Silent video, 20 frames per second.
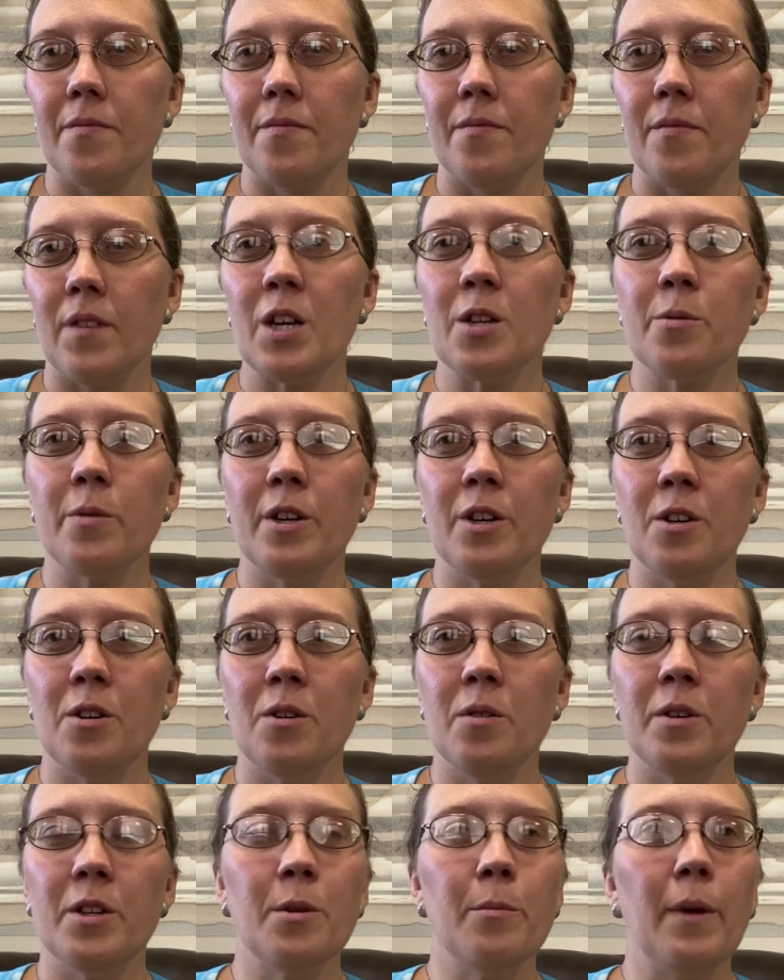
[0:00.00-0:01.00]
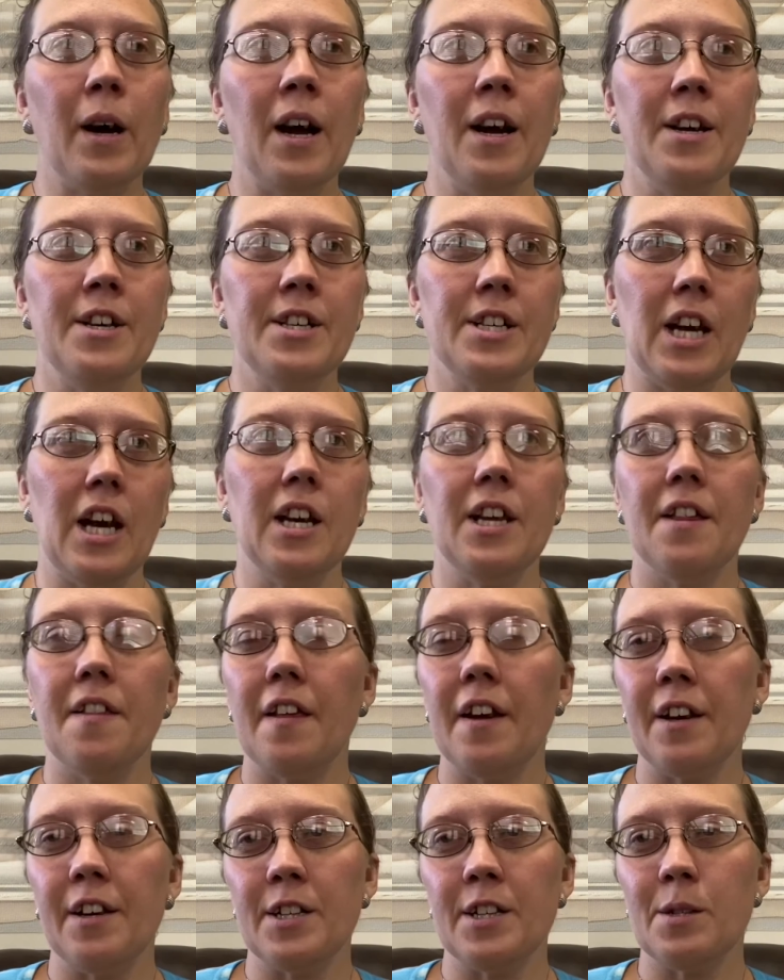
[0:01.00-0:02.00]
because we know in the mind
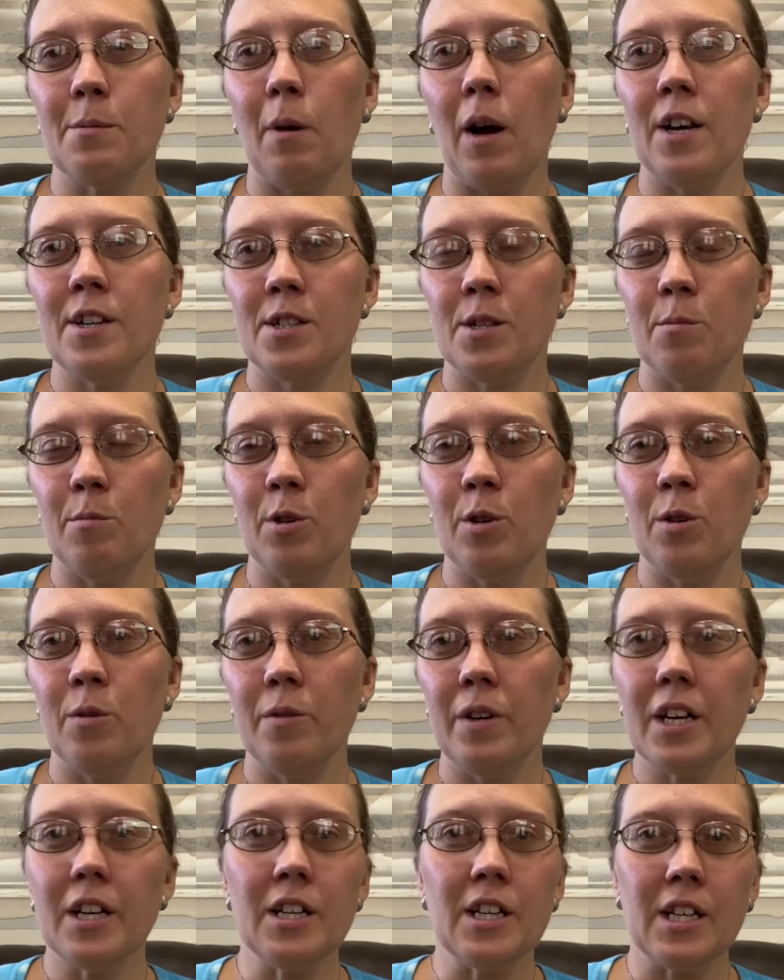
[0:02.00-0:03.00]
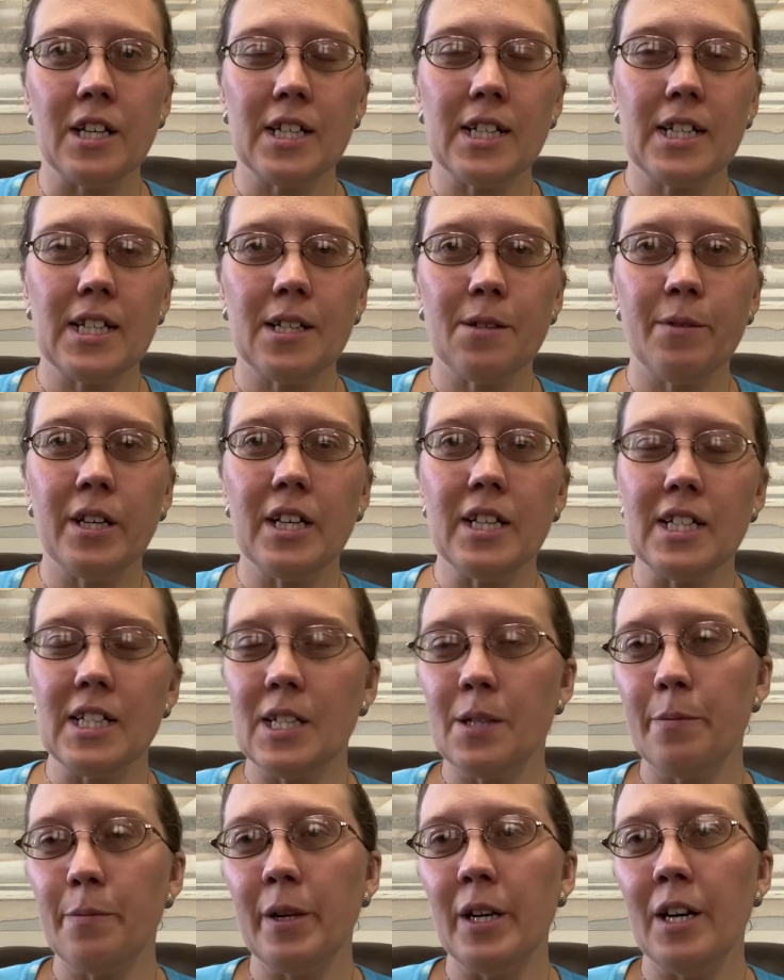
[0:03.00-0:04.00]
anything is possible. We can
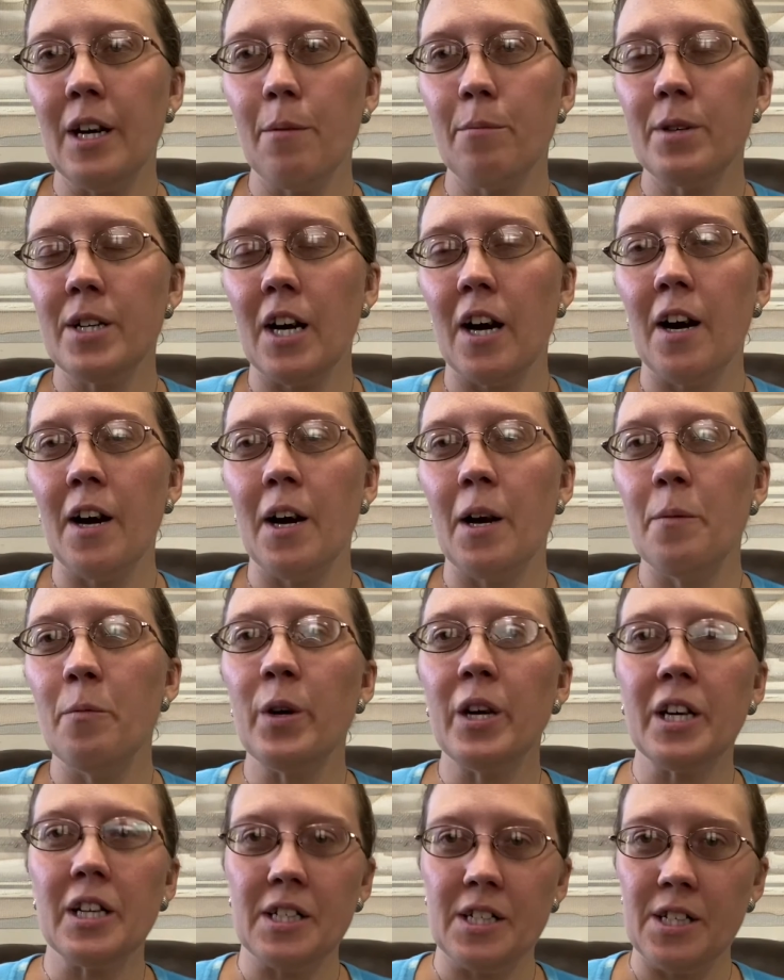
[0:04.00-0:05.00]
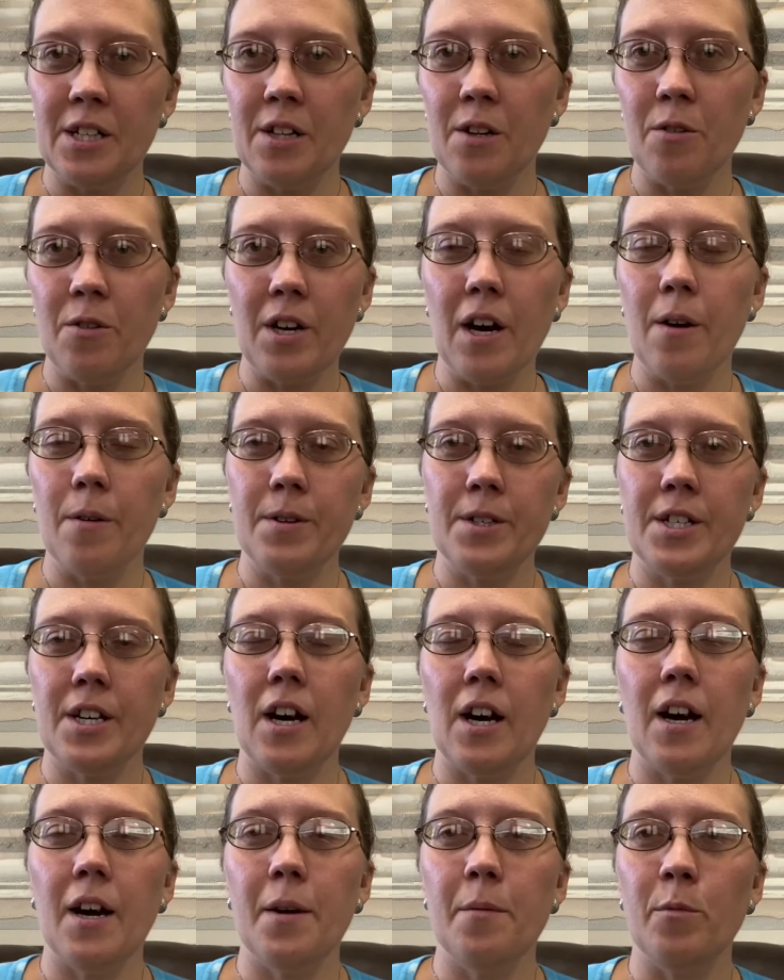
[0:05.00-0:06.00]
speed up time, we can slow down
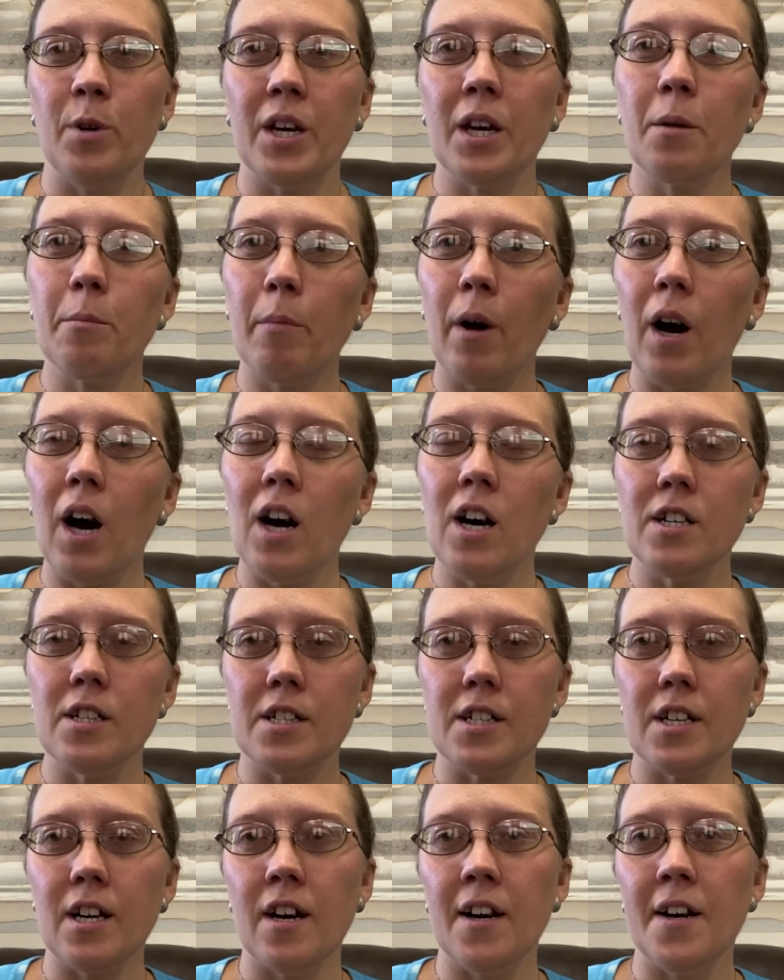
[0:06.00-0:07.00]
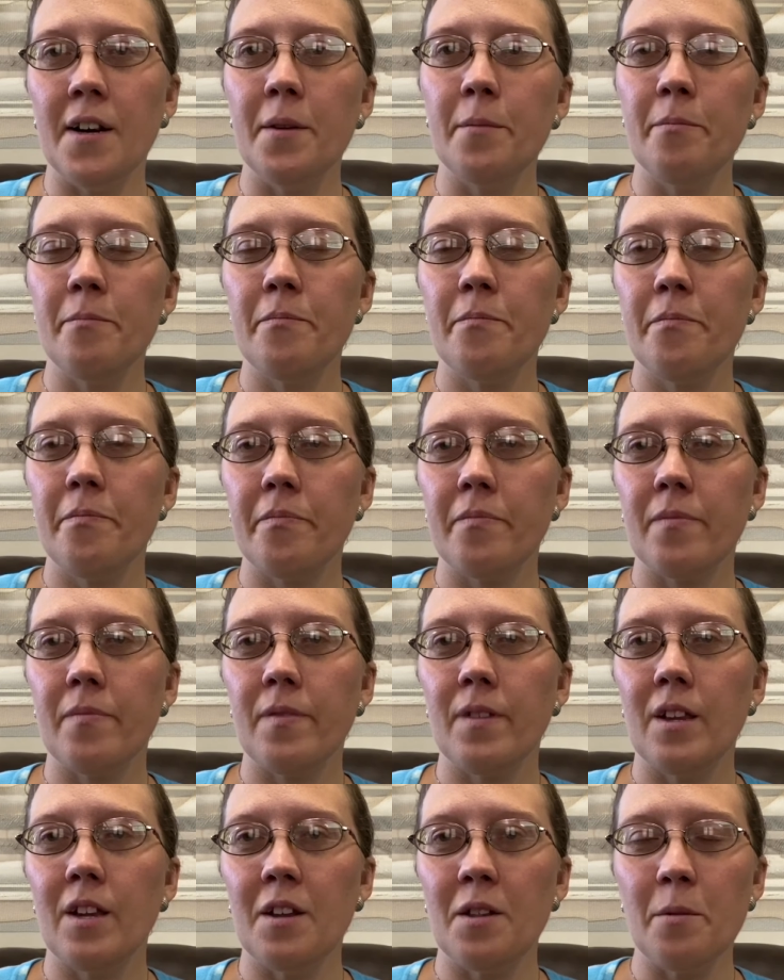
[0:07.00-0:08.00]
time, we can pause time
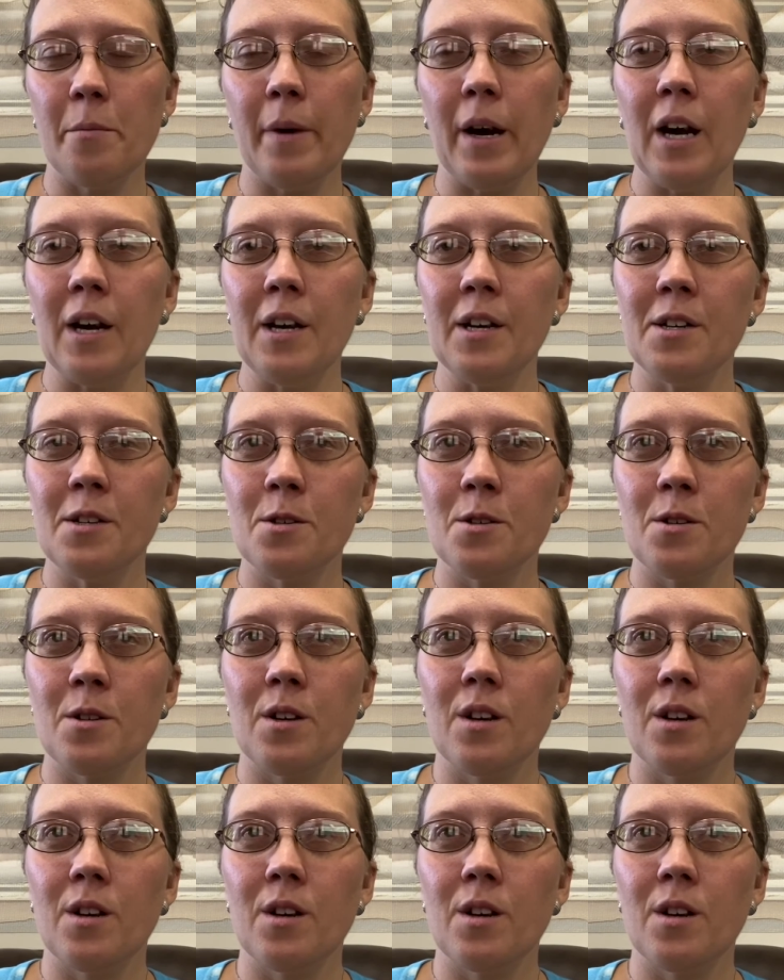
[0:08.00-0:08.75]
in the mind.